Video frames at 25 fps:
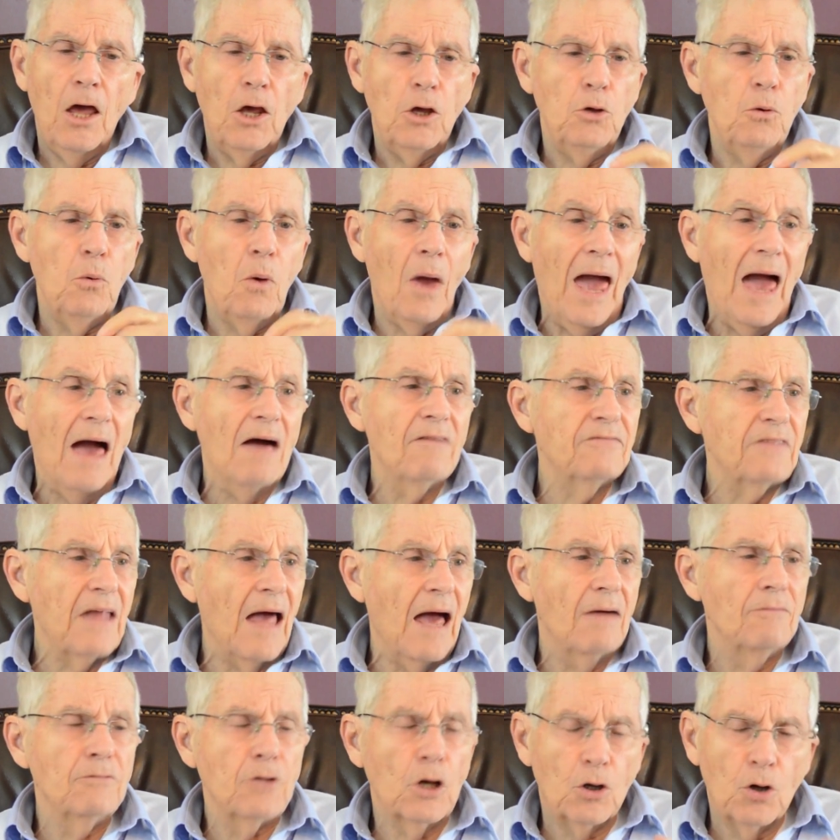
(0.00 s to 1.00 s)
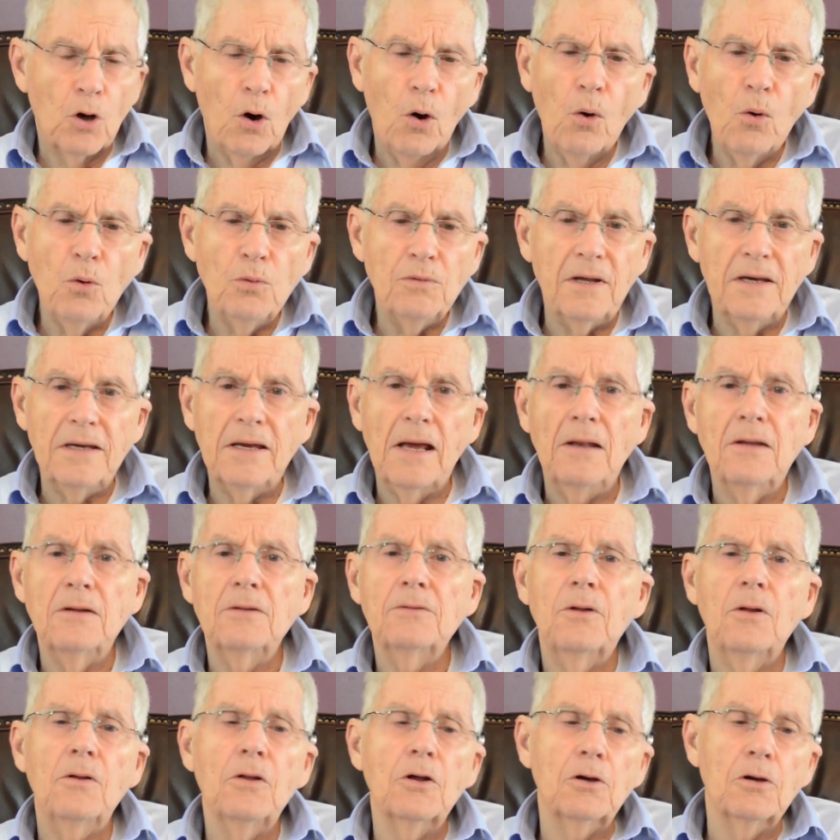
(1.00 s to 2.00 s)
You have to have the code to get
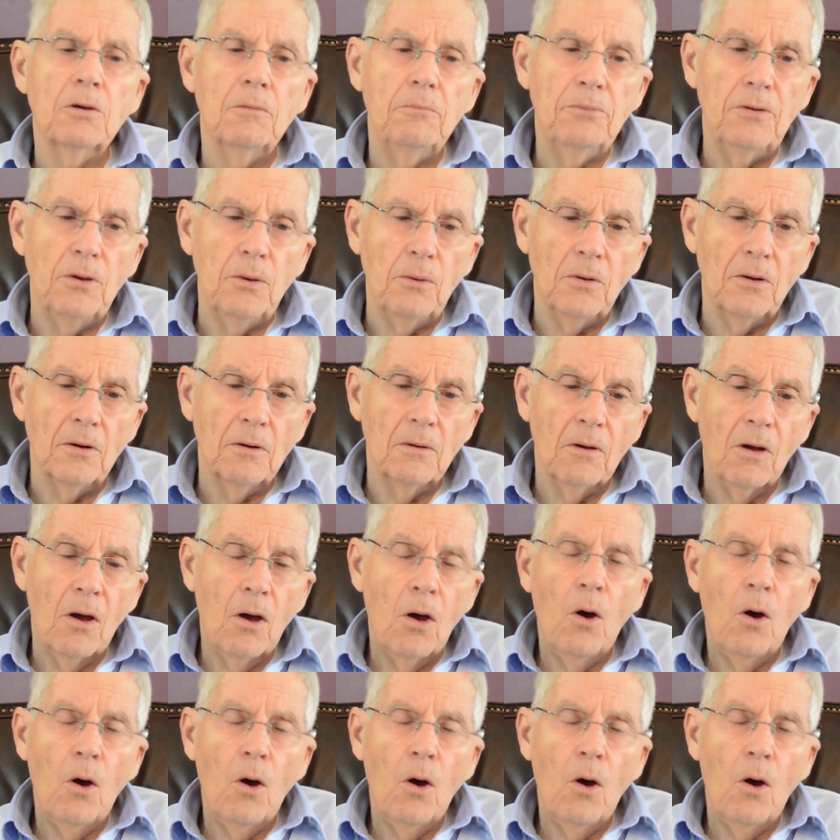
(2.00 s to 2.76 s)
into the computer.